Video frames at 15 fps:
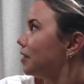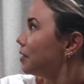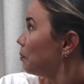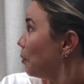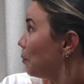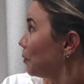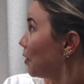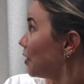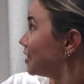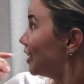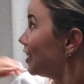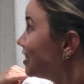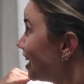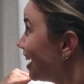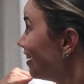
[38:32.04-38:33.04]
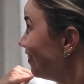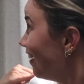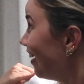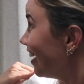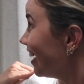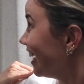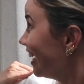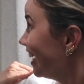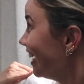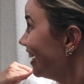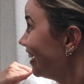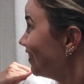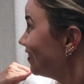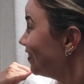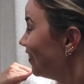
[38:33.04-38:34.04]
Is it Port Macquarie? Did I say it right?
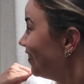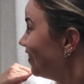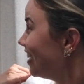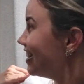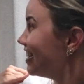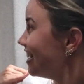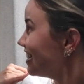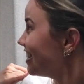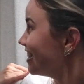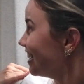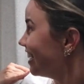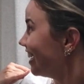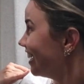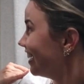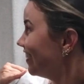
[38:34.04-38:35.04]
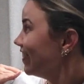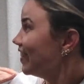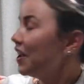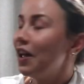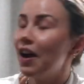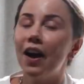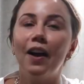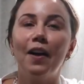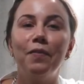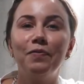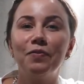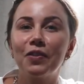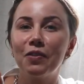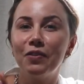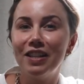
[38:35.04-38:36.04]
It is, isn't it?
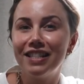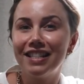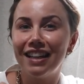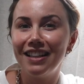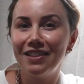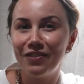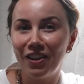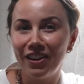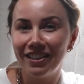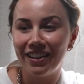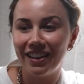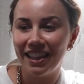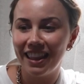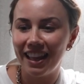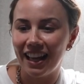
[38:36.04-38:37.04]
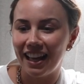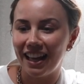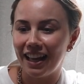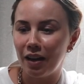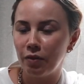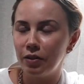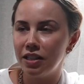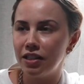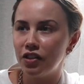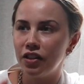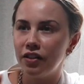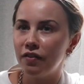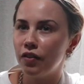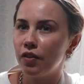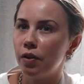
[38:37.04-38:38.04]
Yeah. We stayed one night there and we just
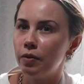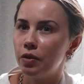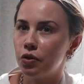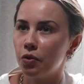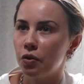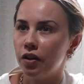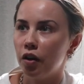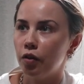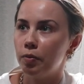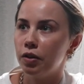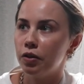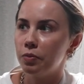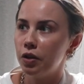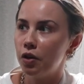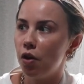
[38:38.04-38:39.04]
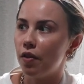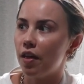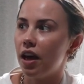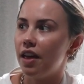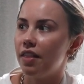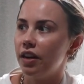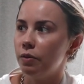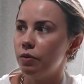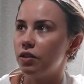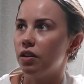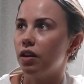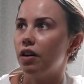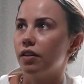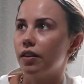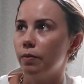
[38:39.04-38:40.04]
didn't feel like we saw enough, because we got there, then it was
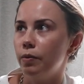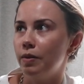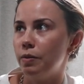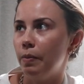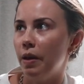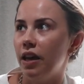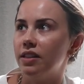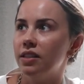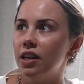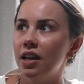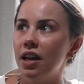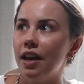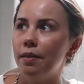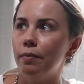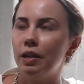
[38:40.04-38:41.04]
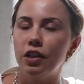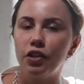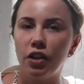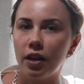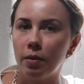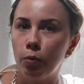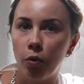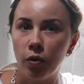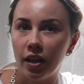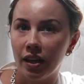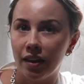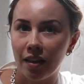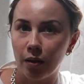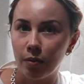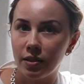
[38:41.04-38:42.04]
dark, then we went to bed, and then we literally had a
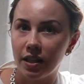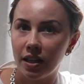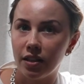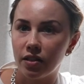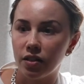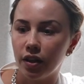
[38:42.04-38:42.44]
morning and that was it.